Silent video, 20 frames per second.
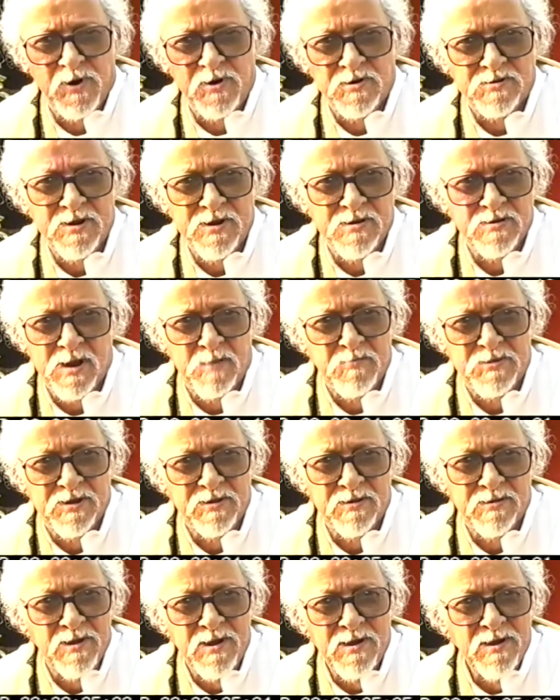Purely say
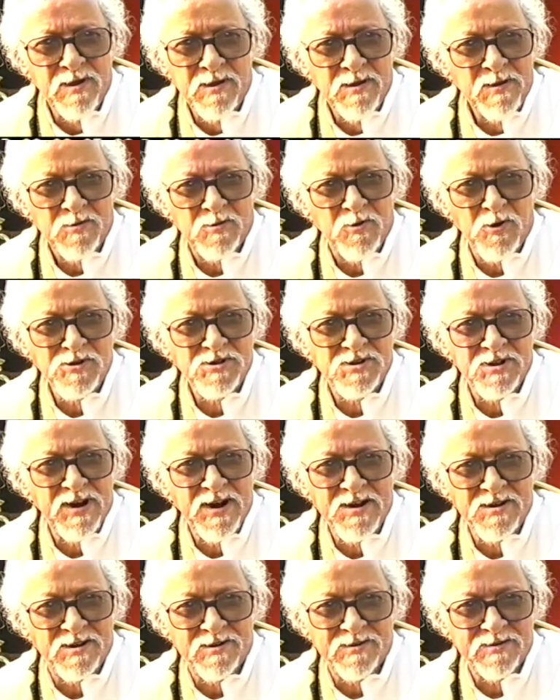something
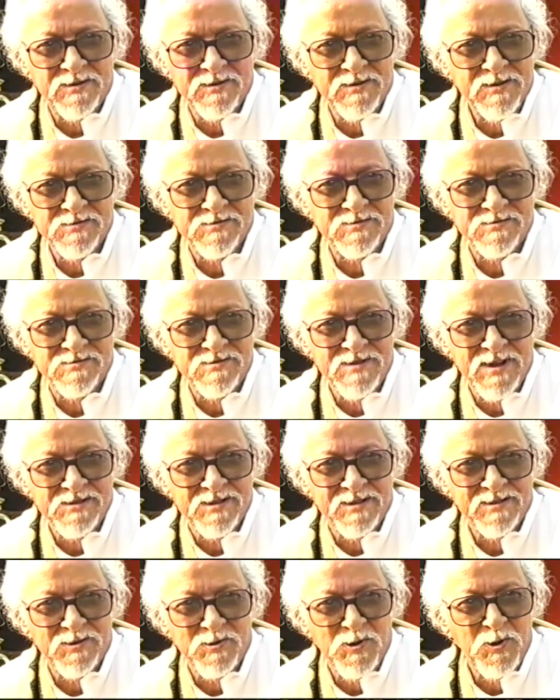coincidental.
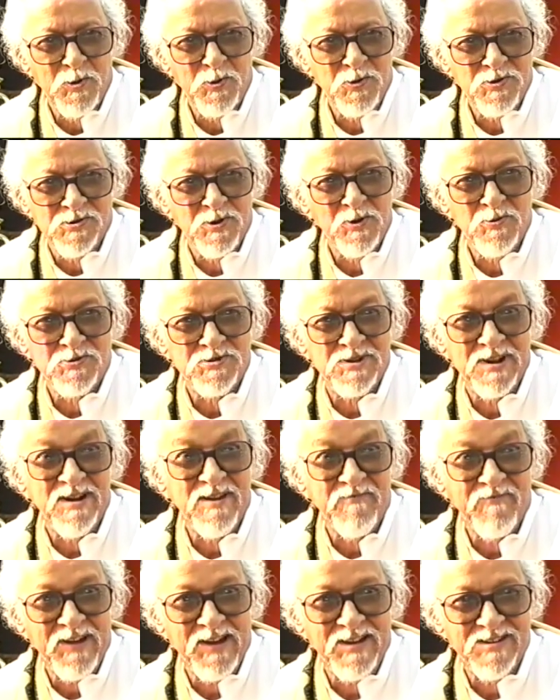Nothing. No
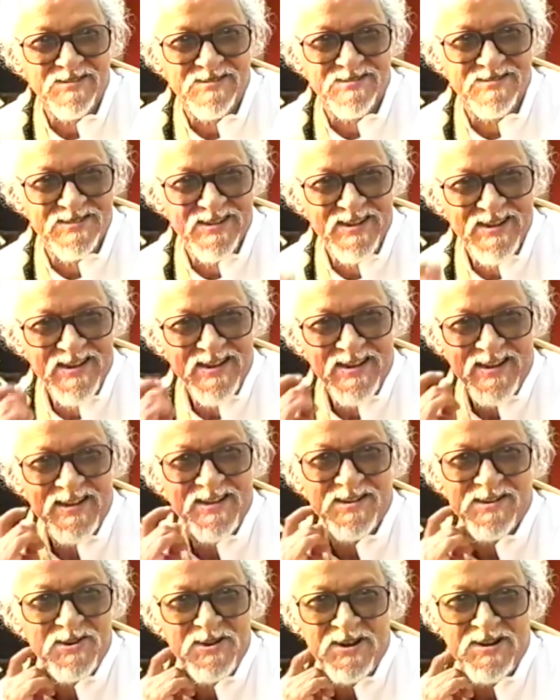significance.
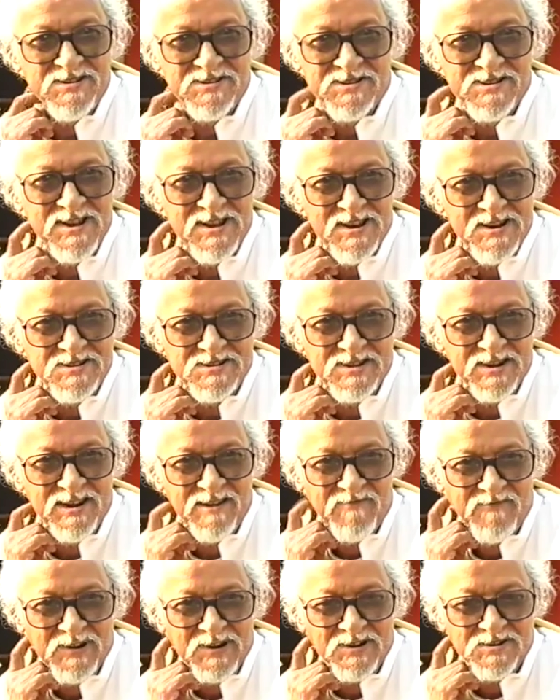He didn't see any
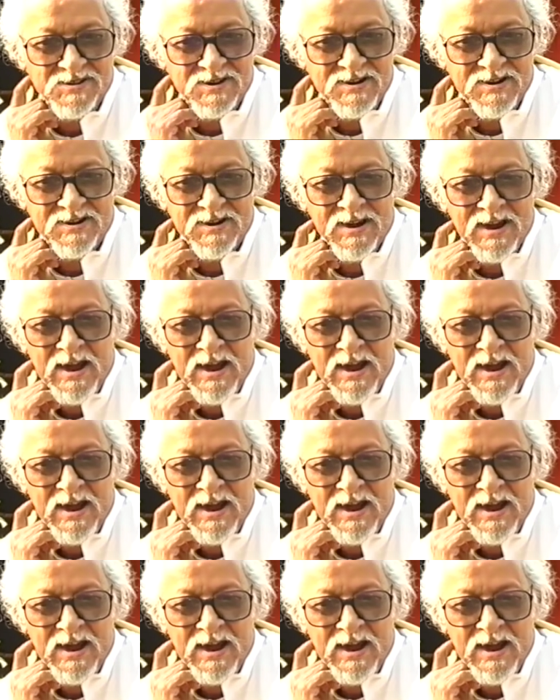significance.